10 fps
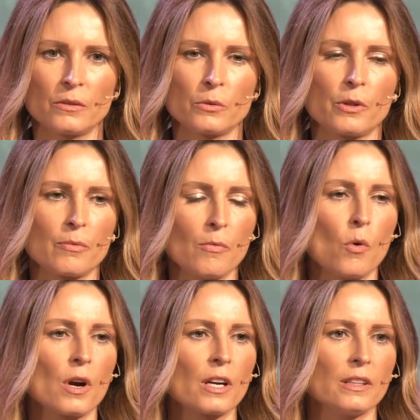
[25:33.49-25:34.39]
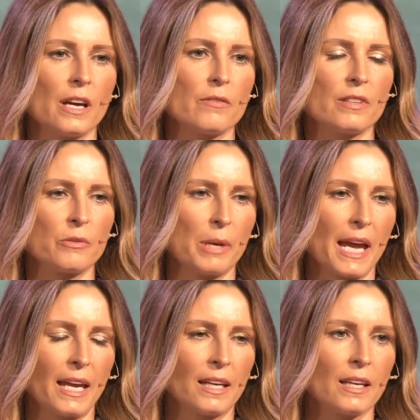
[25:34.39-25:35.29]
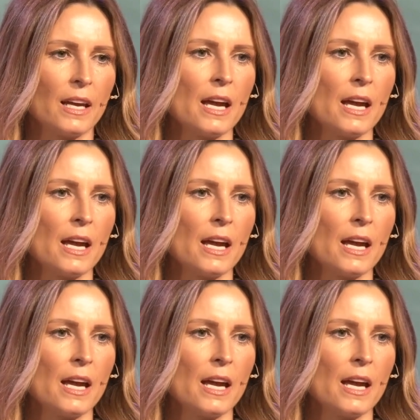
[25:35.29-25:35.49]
with more love than pain.